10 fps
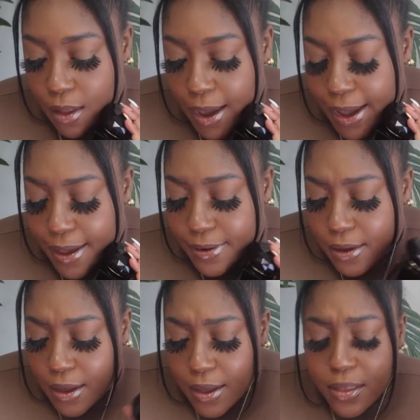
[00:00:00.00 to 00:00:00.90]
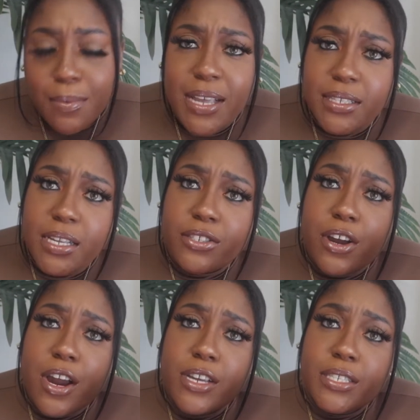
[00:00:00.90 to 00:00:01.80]
And the base notes
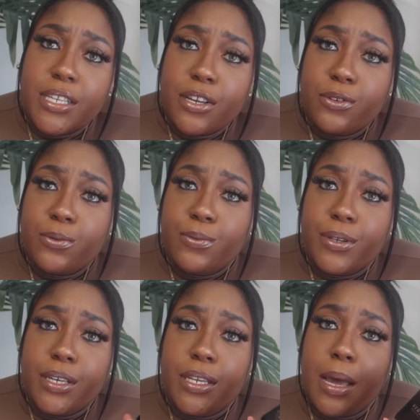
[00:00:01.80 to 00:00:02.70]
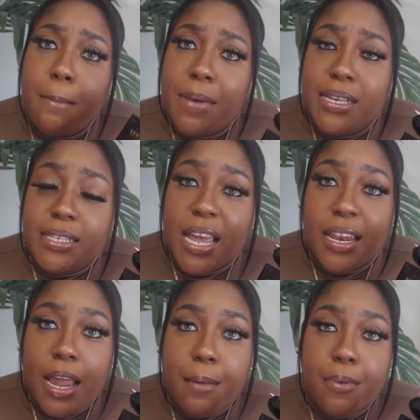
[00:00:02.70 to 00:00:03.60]
are sandalwood, musk, and
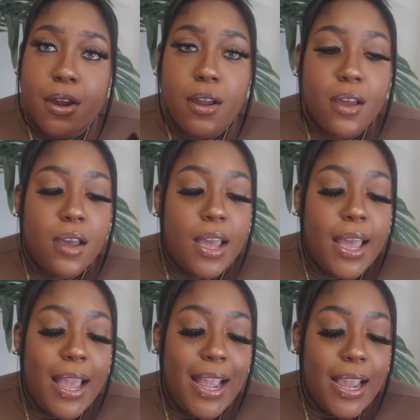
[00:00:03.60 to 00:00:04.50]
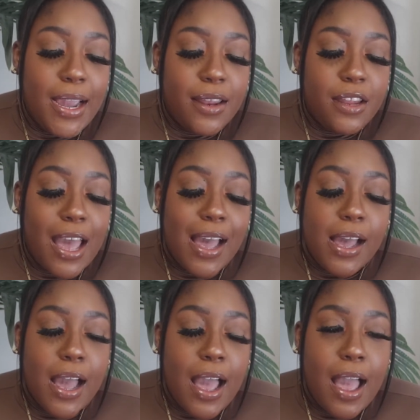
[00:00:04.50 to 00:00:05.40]
amber. And
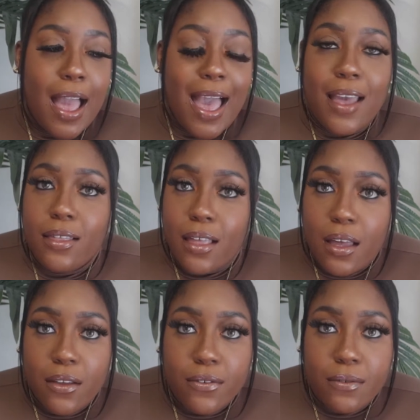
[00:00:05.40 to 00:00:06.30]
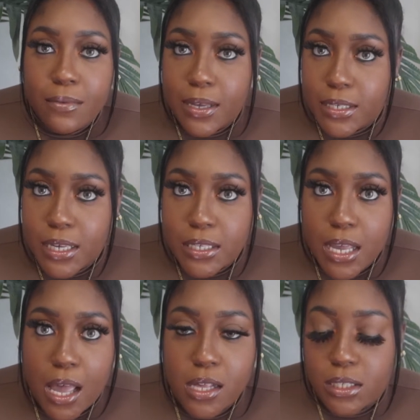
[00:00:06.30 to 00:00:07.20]
I love musky
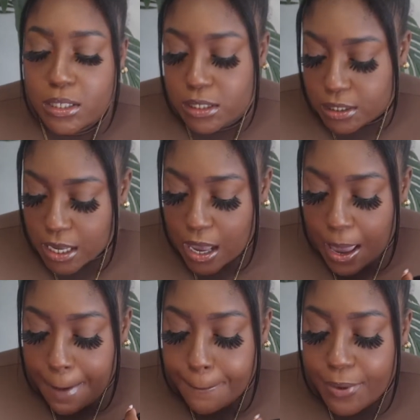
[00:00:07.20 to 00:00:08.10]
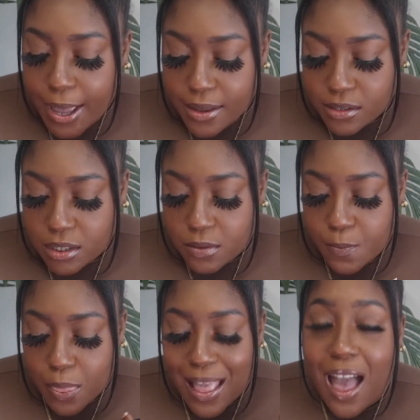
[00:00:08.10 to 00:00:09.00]
scents, but
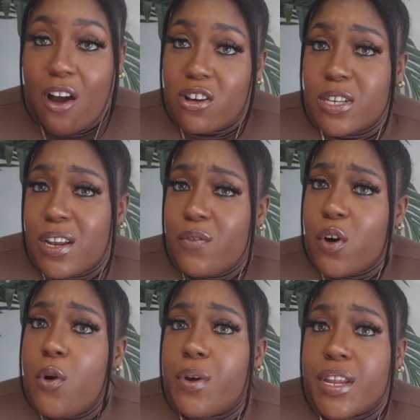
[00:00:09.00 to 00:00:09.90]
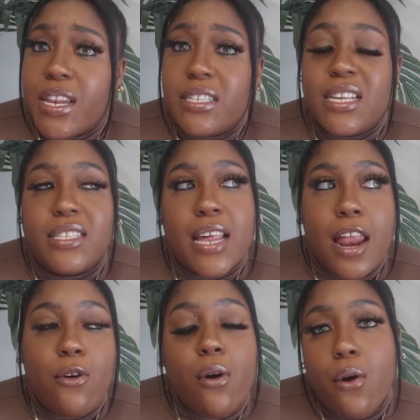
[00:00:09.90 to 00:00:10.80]
I also love coconutty scents. And I
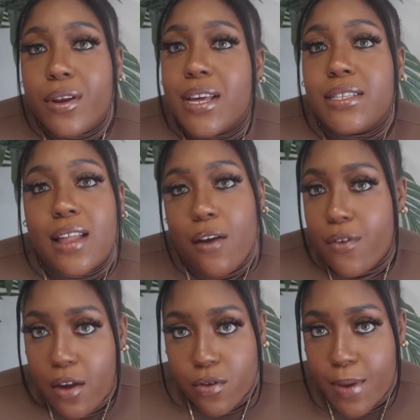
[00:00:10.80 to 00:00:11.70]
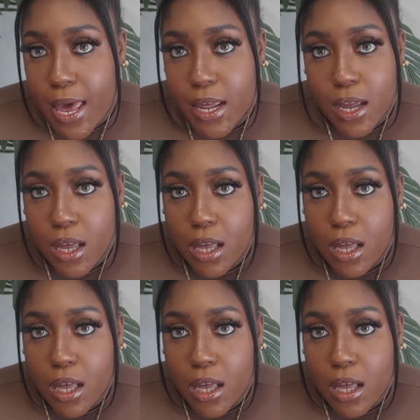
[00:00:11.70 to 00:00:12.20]
know coconut's not for everybody,